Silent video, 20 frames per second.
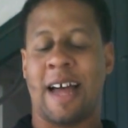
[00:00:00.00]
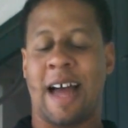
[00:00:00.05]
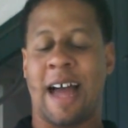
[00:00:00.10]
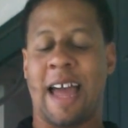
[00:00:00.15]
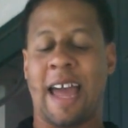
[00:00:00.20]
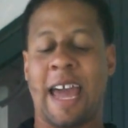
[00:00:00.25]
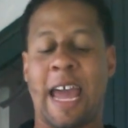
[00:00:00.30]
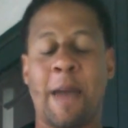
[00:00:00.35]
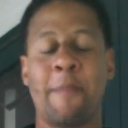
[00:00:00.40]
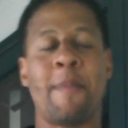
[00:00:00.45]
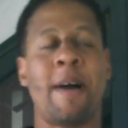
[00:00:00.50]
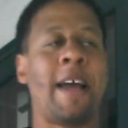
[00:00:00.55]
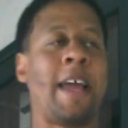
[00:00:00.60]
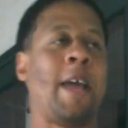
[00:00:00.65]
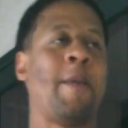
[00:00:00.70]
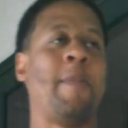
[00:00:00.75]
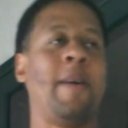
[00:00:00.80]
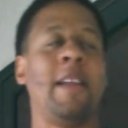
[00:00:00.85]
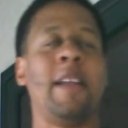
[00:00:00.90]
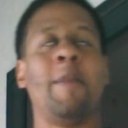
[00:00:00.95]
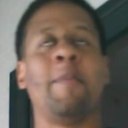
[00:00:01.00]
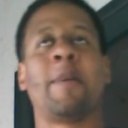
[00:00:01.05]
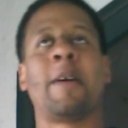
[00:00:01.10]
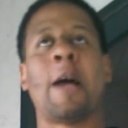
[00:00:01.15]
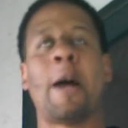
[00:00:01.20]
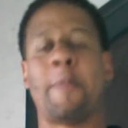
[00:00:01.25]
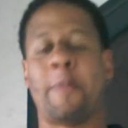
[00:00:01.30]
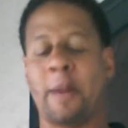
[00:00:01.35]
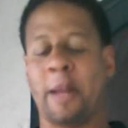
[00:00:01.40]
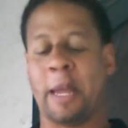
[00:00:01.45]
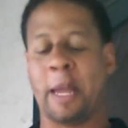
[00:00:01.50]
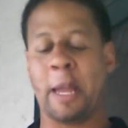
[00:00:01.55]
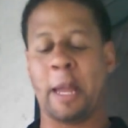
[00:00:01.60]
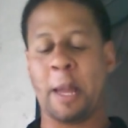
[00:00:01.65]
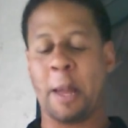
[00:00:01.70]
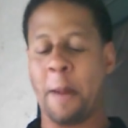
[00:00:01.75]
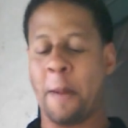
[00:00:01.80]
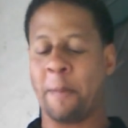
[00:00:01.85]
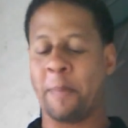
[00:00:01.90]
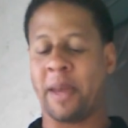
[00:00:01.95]
I hate my MLM company
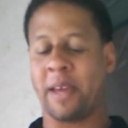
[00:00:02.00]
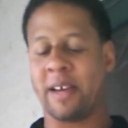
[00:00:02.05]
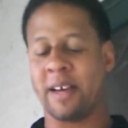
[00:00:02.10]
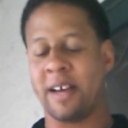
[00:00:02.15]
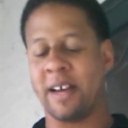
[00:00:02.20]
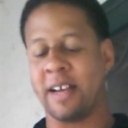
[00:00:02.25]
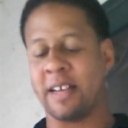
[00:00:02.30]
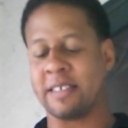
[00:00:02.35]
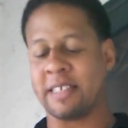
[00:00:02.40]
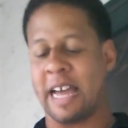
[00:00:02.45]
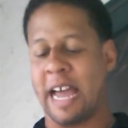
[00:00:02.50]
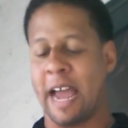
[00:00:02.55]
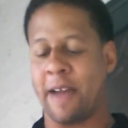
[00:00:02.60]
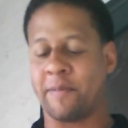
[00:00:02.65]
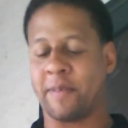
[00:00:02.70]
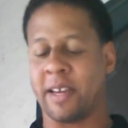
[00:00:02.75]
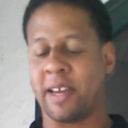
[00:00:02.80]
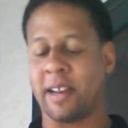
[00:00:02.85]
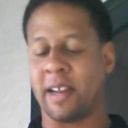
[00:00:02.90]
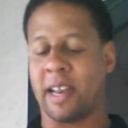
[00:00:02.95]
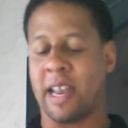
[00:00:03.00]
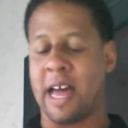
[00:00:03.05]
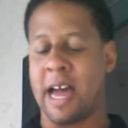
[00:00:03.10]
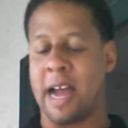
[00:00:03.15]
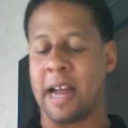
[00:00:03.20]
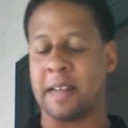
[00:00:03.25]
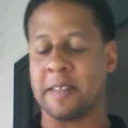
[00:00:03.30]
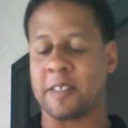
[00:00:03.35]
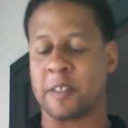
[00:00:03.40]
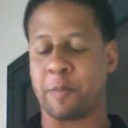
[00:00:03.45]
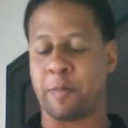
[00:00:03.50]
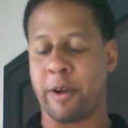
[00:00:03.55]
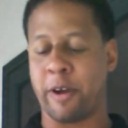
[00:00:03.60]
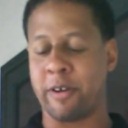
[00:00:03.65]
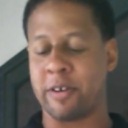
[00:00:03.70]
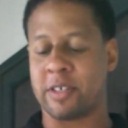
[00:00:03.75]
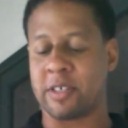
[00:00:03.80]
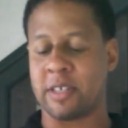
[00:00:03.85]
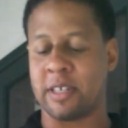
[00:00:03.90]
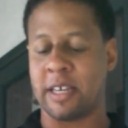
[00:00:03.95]
because I have to get aligned
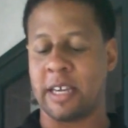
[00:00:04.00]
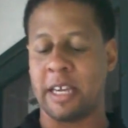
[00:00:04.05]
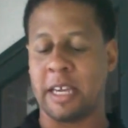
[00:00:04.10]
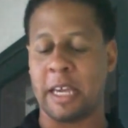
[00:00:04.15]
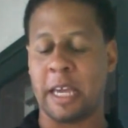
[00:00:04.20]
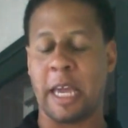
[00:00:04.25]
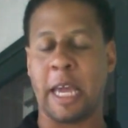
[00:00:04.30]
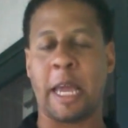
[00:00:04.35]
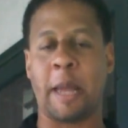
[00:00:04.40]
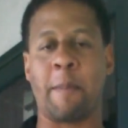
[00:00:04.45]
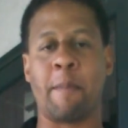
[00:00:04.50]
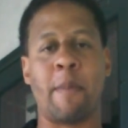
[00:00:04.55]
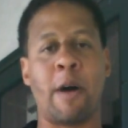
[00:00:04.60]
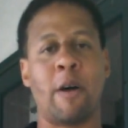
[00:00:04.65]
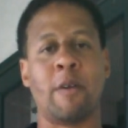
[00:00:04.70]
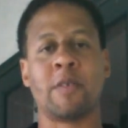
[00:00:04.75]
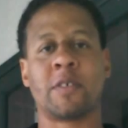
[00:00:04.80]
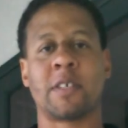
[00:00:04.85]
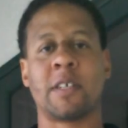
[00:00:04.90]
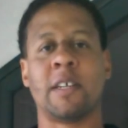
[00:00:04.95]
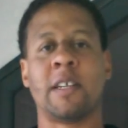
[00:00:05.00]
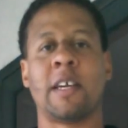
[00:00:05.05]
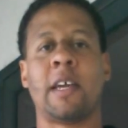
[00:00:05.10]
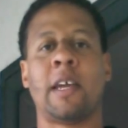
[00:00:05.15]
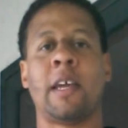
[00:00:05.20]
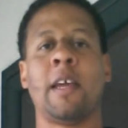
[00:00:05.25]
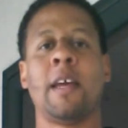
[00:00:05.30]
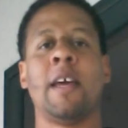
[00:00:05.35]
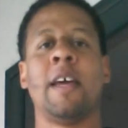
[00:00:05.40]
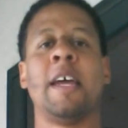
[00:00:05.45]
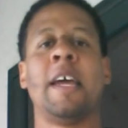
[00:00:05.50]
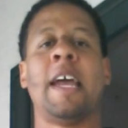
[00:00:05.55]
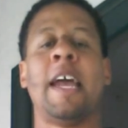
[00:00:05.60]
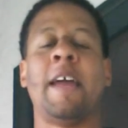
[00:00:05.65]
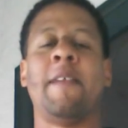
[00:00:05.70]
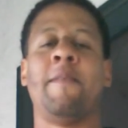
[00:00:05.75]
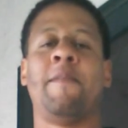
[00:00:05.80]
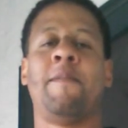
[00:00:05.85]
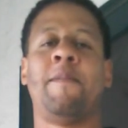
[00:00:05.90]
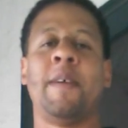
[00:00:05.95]
spiritually, emotionally,
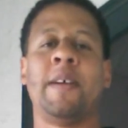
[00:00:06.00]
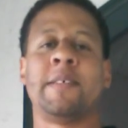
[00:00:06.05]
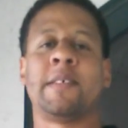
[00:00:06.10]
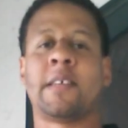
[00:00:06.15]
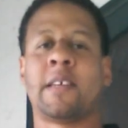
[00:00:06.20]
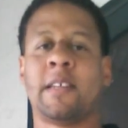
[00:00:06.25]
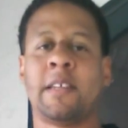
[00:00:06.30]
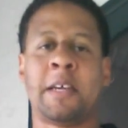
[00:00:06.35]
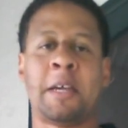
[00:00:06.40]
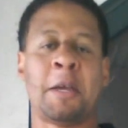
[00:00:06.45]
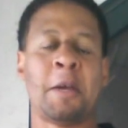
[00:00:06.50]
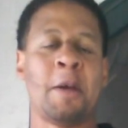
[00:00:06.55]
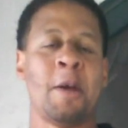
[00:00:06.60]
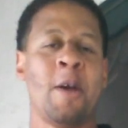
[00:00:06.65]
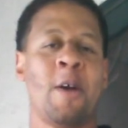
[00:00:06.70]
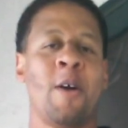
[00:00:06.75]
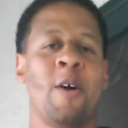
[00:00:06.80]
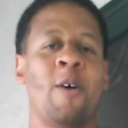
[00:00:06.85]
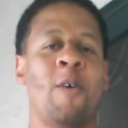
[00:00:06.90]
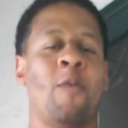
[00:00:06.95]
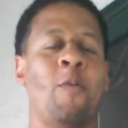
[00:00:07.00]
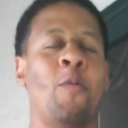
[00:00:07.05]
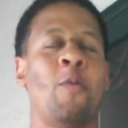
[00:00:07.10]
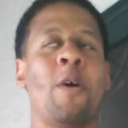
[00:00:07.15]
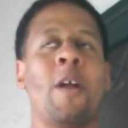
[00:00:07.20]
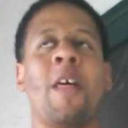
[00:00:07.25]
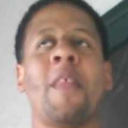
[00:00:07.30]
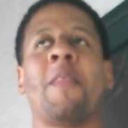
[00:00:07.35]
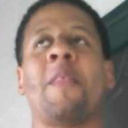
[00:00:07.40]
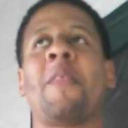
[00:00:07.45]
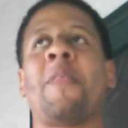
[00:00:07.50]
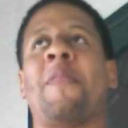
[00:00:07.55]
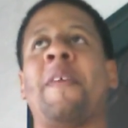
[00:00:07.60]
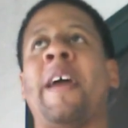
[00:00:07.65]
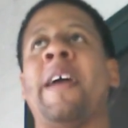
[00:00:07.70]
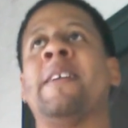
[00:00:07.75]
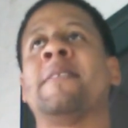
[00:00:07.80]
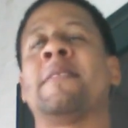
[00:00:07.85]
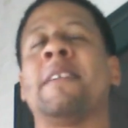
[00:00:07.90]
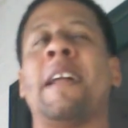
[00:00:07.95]
and physically. One of the
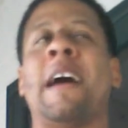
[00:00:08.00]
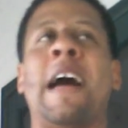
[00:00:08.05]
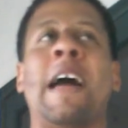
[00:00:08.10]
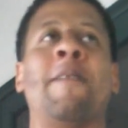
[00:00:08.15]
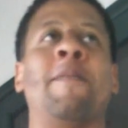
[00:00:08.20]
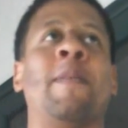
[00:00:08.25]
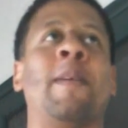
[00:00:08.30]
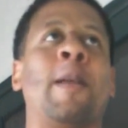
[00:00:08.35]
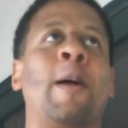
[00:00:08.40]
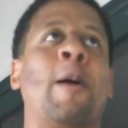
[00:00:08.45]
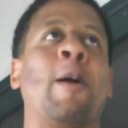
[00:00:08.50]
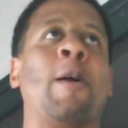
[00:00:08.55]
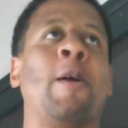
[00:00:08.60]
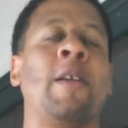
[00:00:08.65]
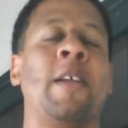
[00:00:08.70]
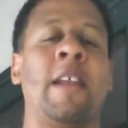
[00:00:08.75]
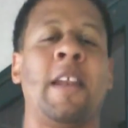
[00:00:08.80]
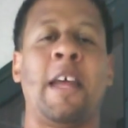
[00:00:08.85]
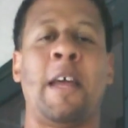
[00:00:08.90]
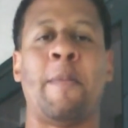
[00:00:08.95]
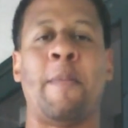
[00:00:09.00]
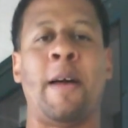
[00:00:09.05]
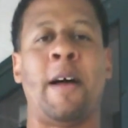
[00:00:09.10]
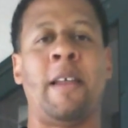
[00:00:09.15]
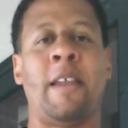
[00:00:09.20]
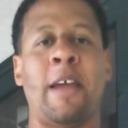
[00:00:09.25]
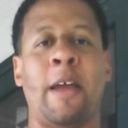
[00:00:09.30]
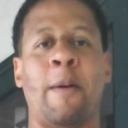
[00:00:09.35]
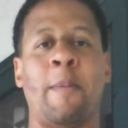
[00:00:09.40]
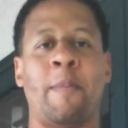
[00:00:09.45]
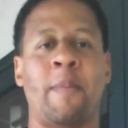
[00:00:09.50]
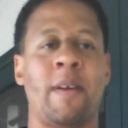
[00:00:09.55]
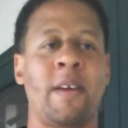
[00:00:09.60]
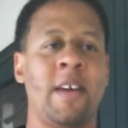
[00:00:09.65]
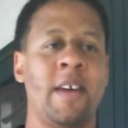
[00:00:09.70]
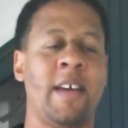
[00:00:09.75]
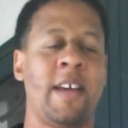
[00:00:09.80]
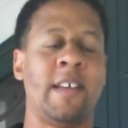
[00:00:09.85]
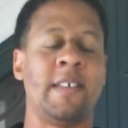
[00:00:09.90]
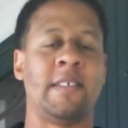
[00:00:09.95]
things that I've learned in MLM
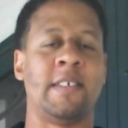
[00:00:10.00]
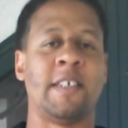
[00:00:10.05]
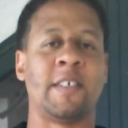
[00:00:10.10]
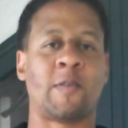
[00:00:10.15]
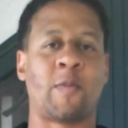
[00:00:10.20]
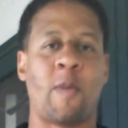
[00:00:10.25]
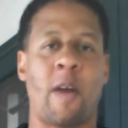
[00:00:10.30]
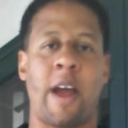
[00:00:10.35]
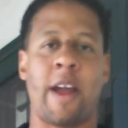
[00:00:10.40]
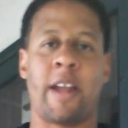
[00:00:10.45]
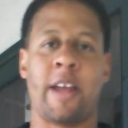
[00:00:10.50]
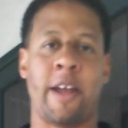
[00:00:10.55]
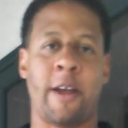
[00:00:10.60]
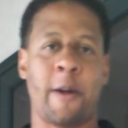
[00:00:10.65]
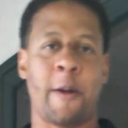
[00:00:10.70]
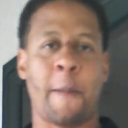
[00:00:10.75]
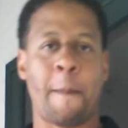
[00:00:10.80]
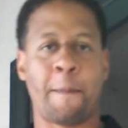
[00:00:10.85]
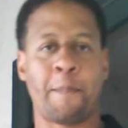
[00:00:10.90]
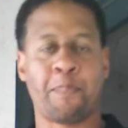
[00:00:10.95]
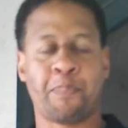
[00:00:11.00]
is this right here.